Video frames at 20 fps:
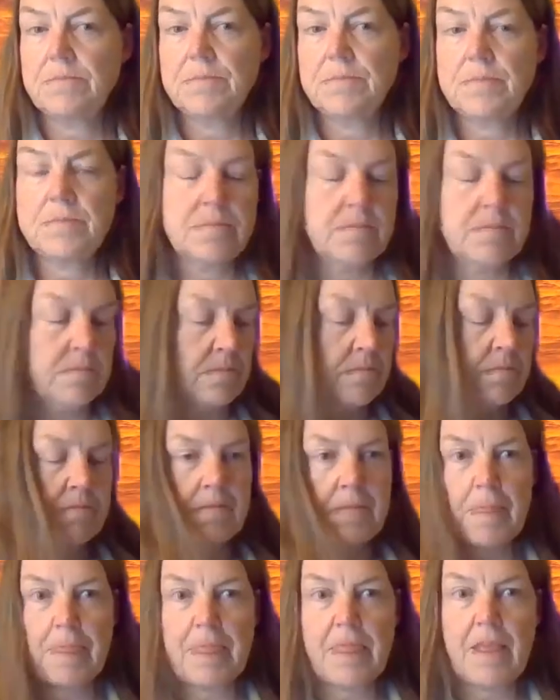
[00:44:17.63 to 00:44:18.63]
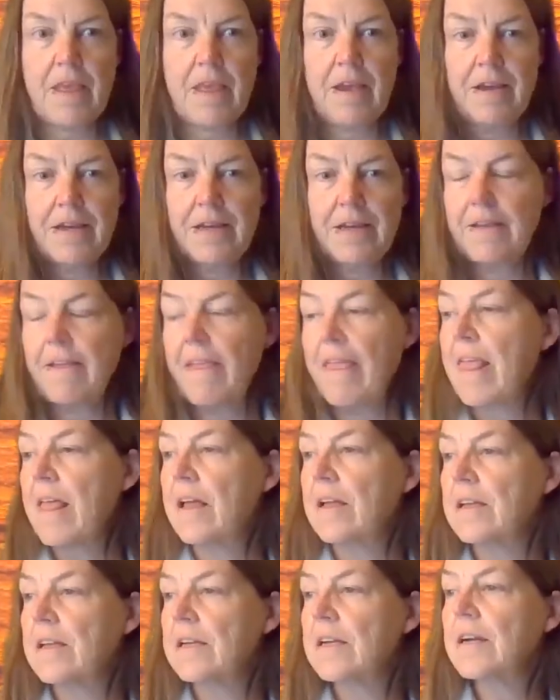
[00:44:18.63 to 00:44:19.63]
What was that? One more time, Ginger. I didn't
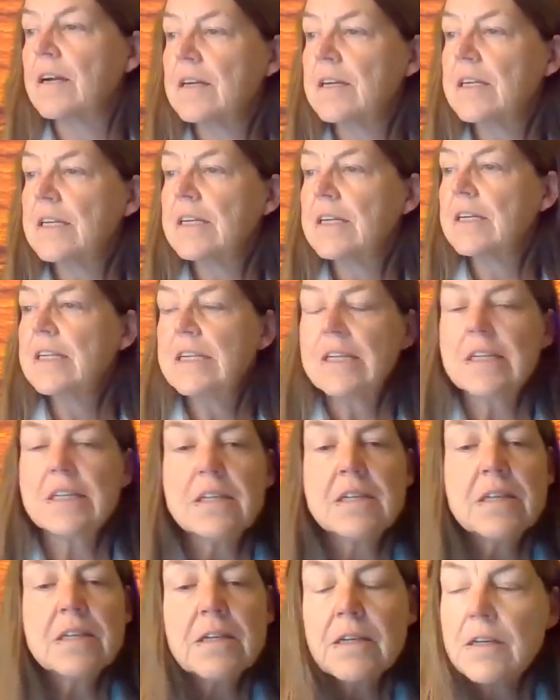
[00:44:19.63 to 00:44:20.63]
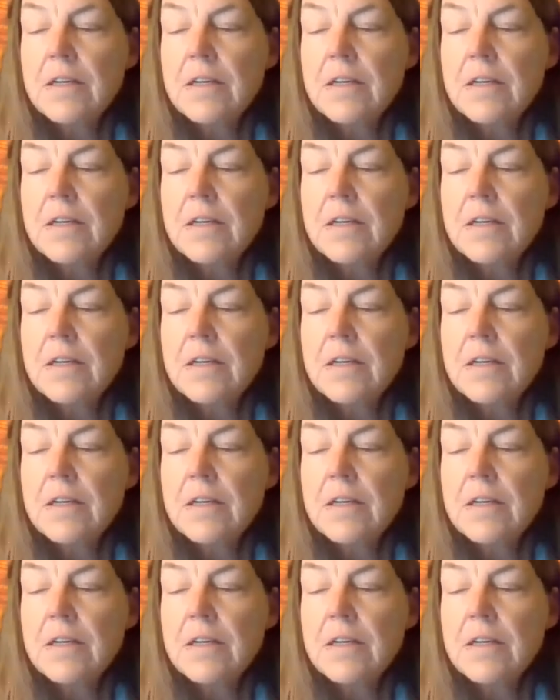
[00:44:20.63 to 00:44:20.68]
catch the first part.